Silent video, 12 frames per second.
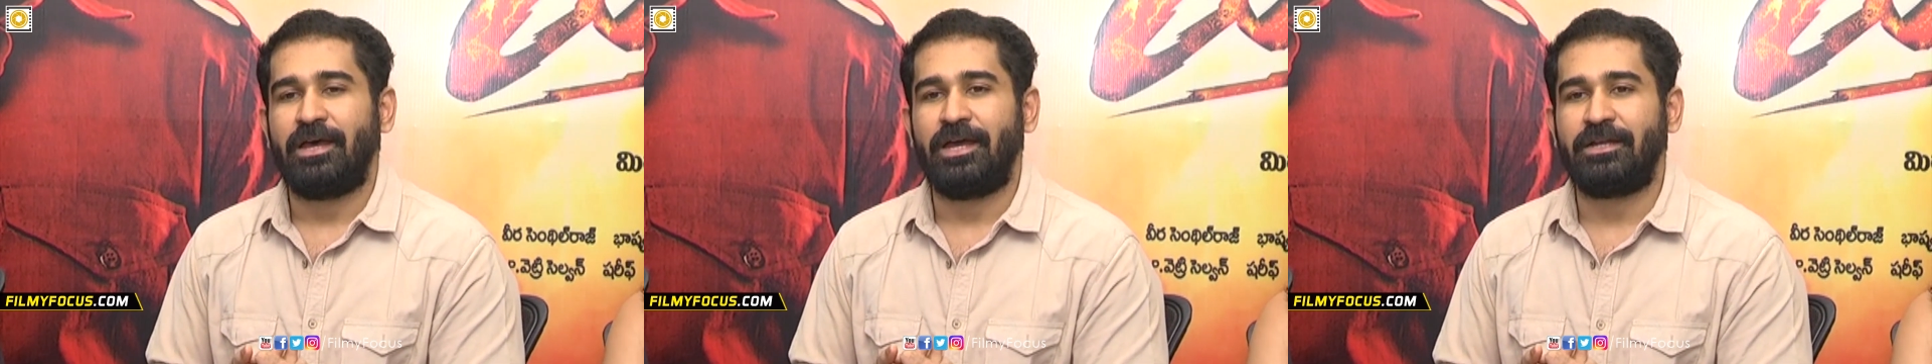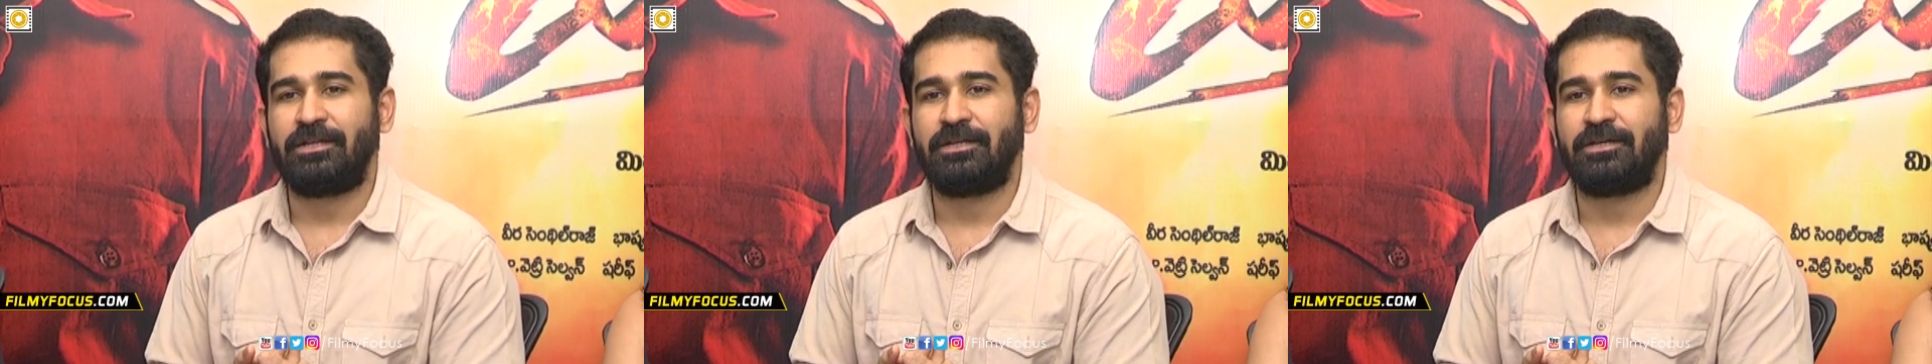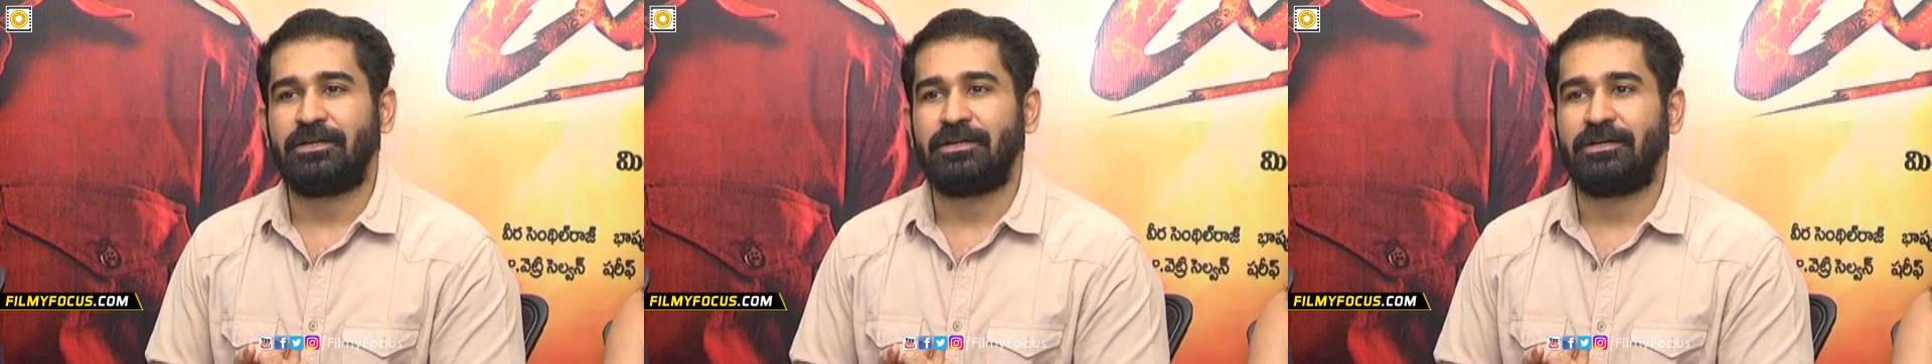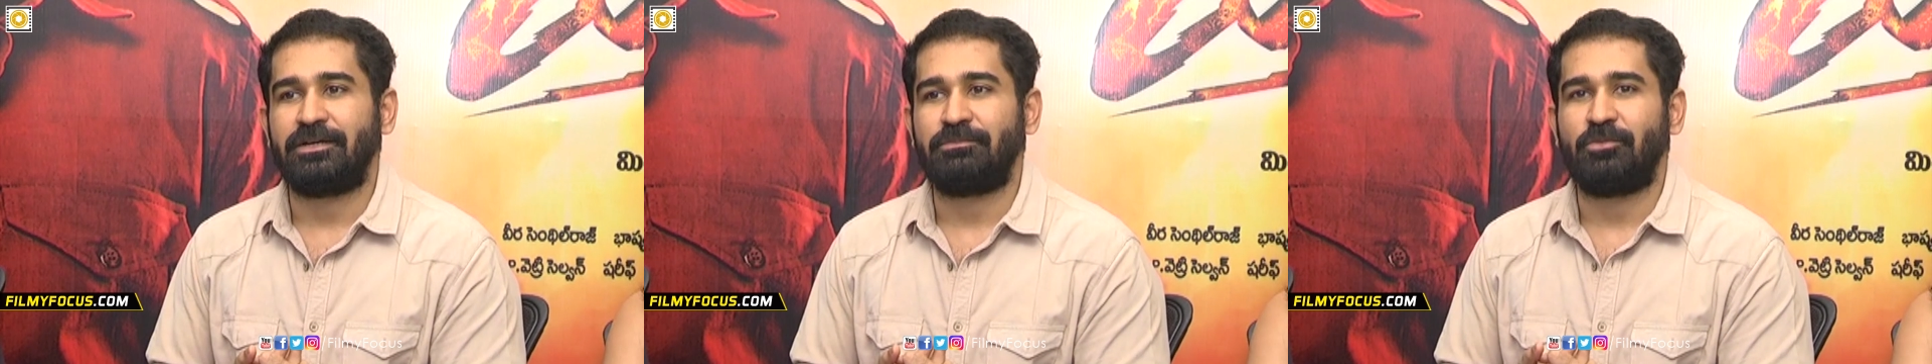And
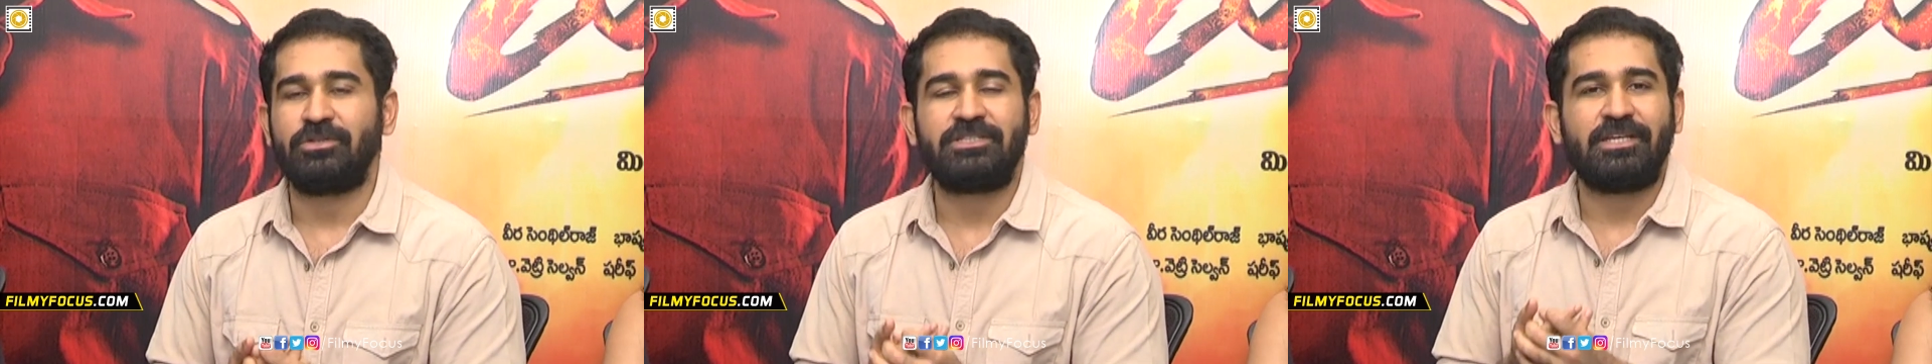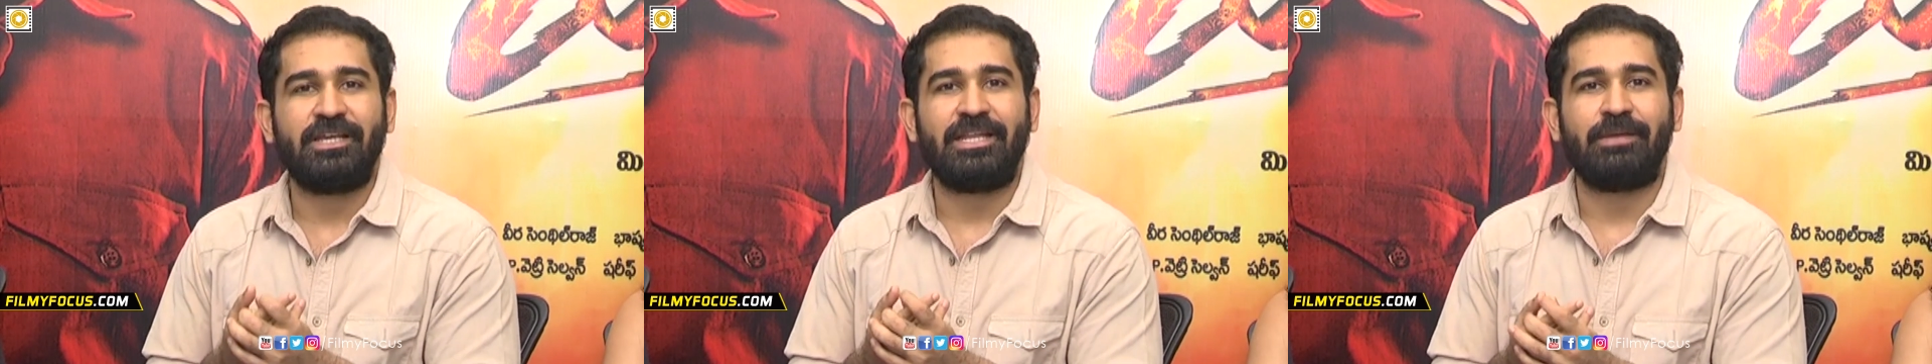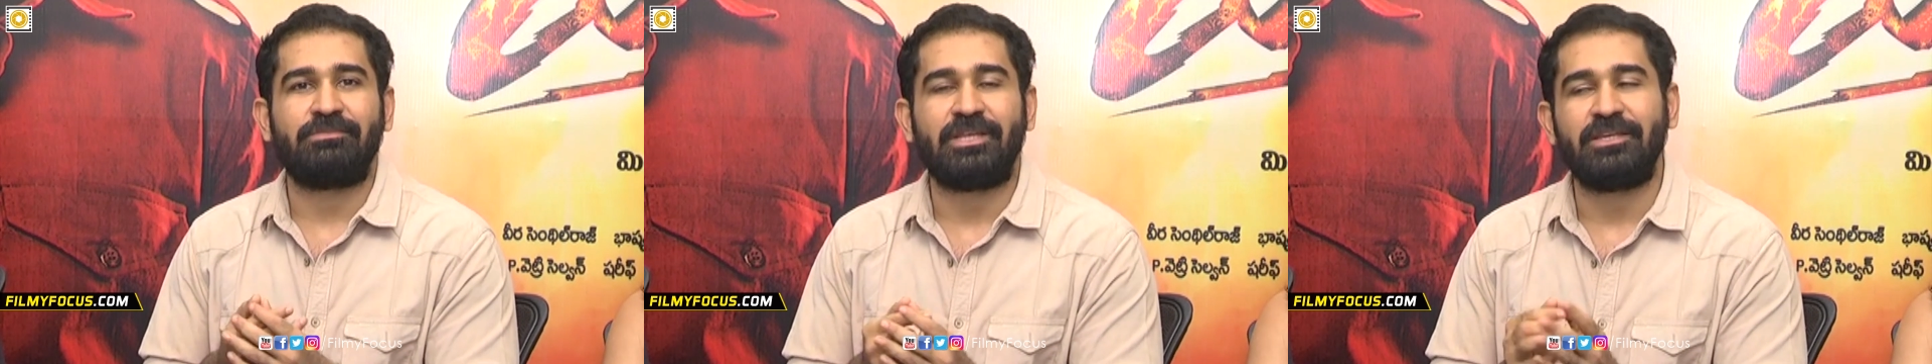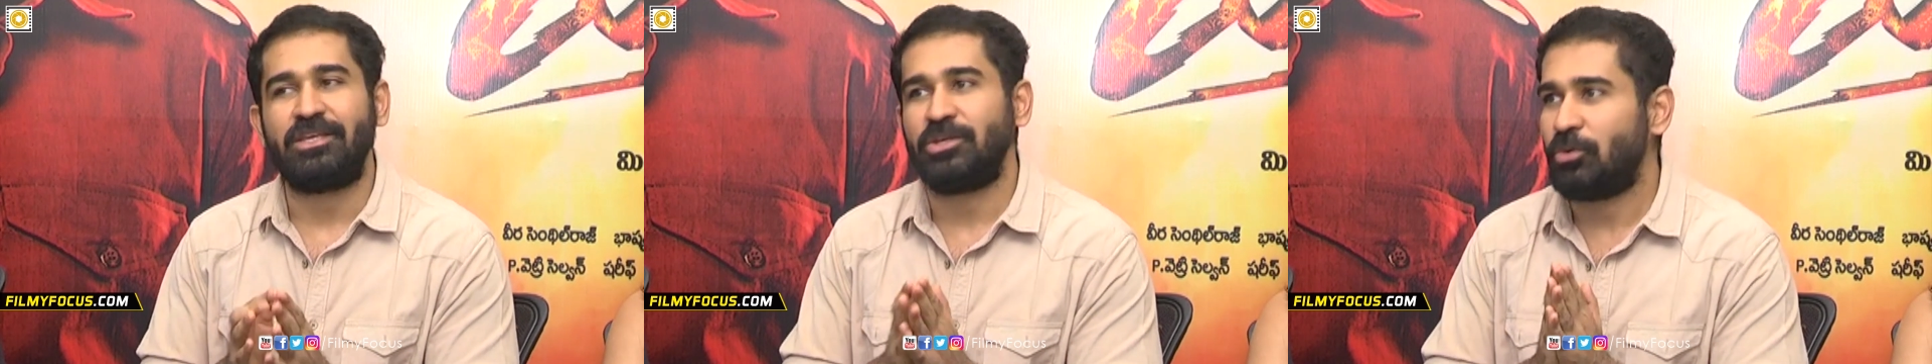uh, once again, I am
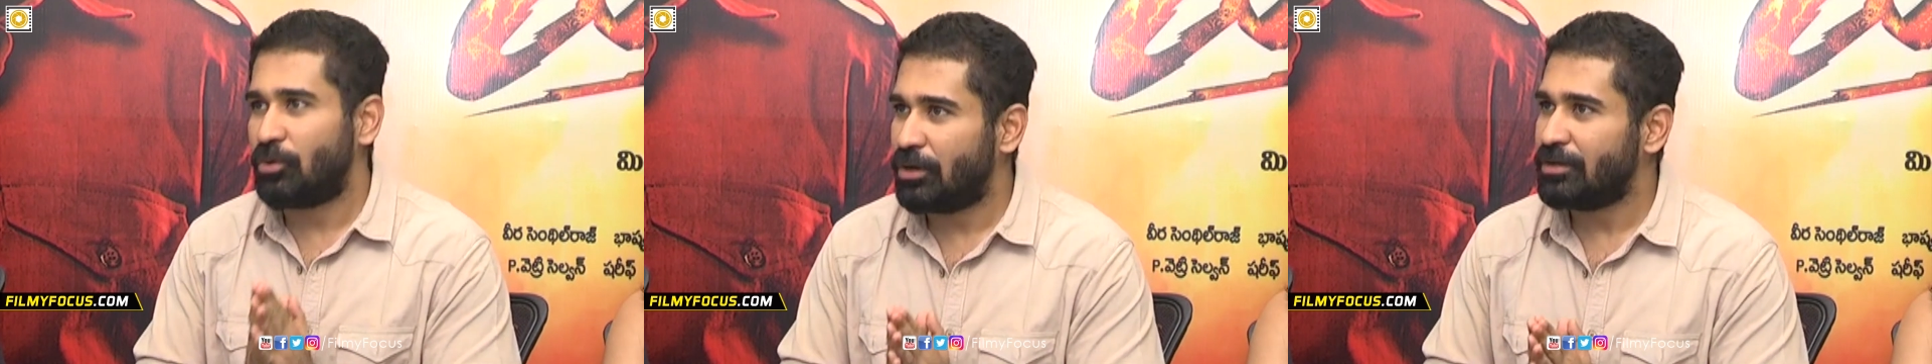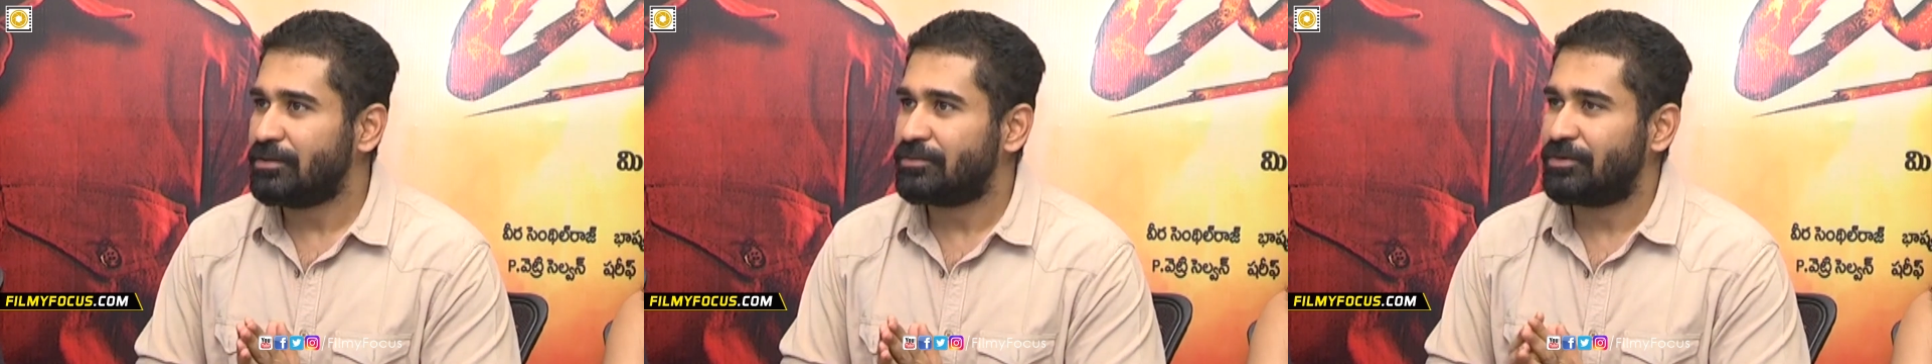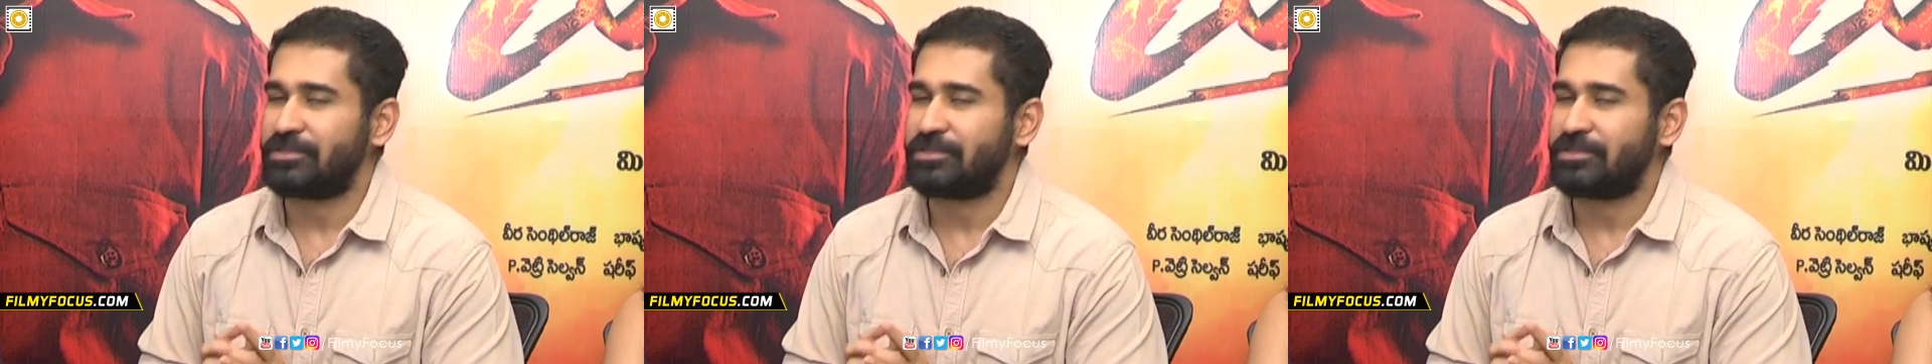thanking you all